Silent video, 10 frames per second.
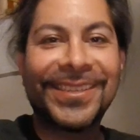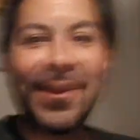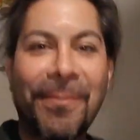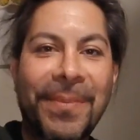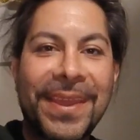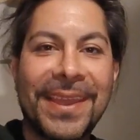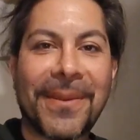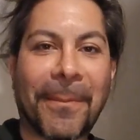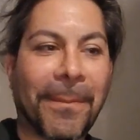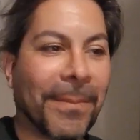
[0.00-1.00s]
A B
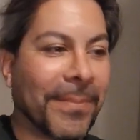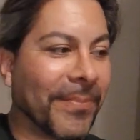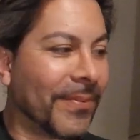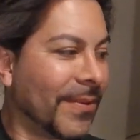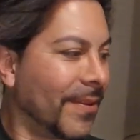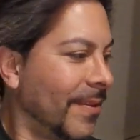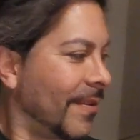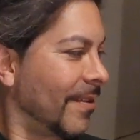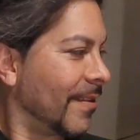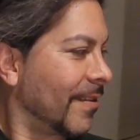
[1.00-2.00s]
and B.
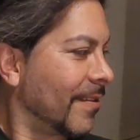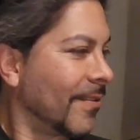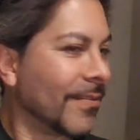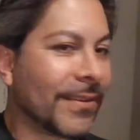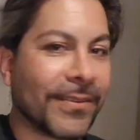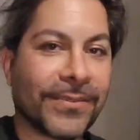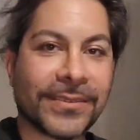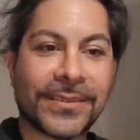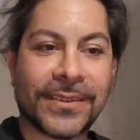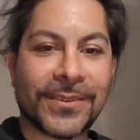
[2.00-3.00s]
Wait,
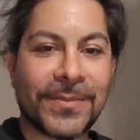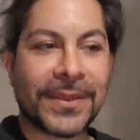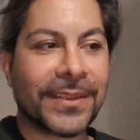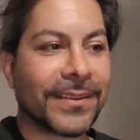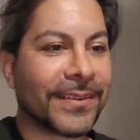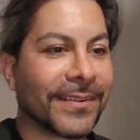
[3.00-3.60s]
where's the other B here?